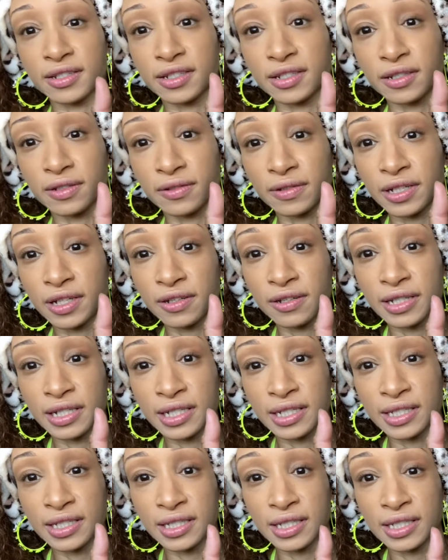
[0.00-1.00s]
So here
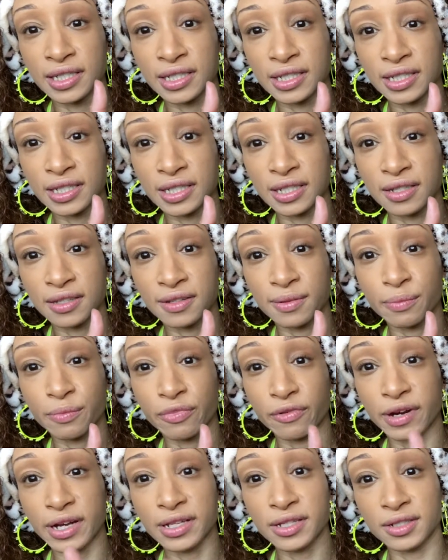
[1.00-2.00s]
is the
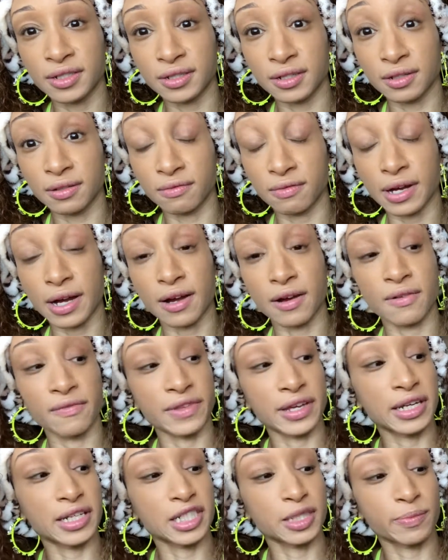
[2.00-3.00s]
bronzer. Wow,
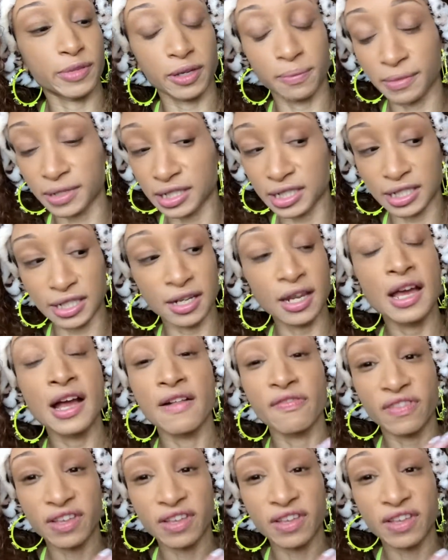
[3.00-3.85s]
that is pigmented.